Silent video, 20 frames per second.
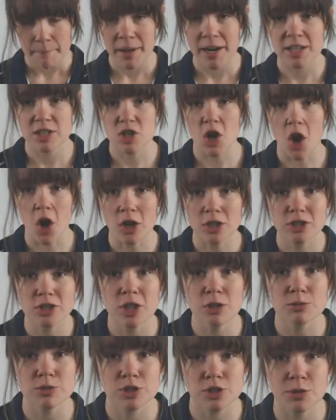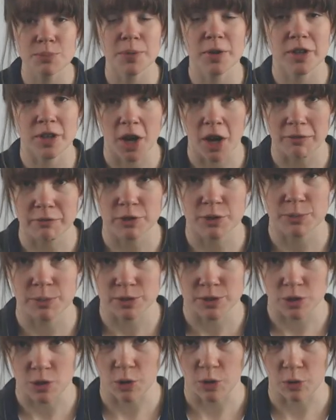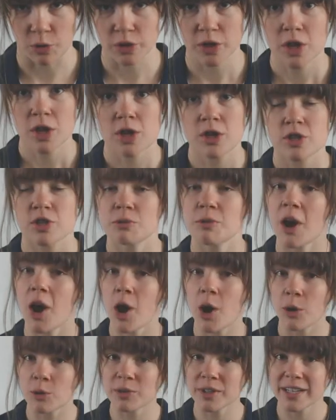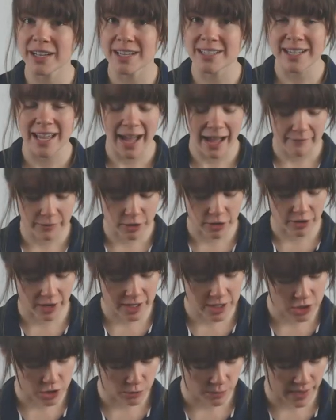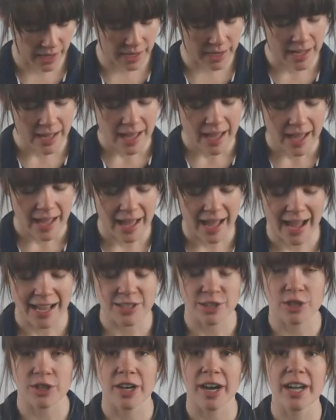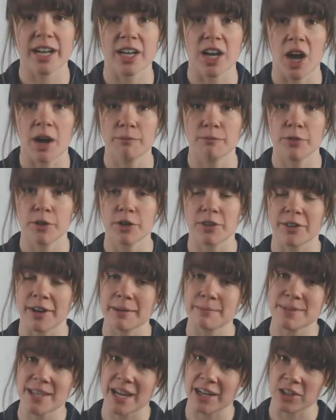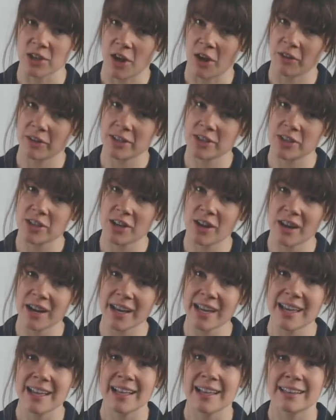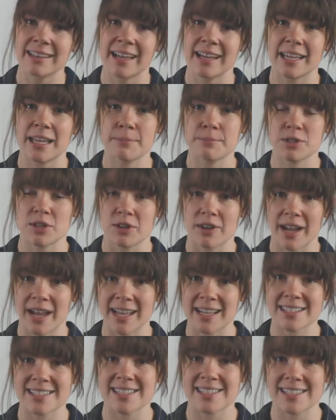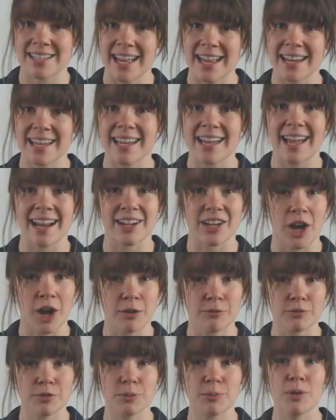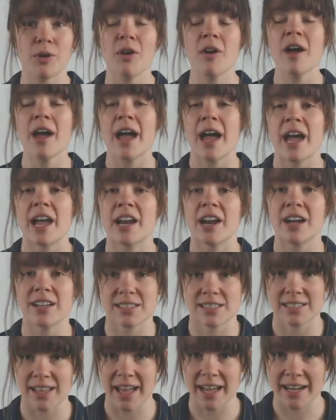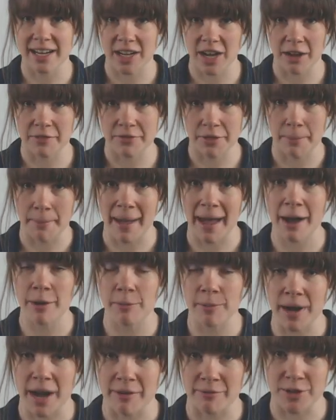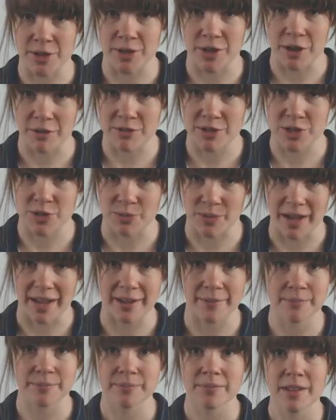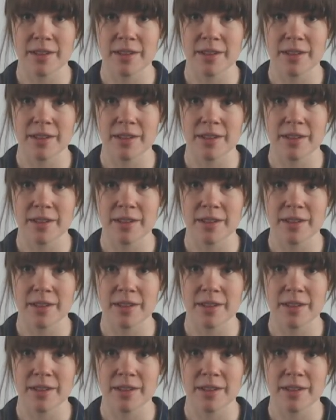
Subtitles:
But it's also super comfortable to hold. So not only does it have a great swing, it has a great comfort grip technology on it that keeps your hands steady and comfortable and not sliding off the bat whenever you go to swing.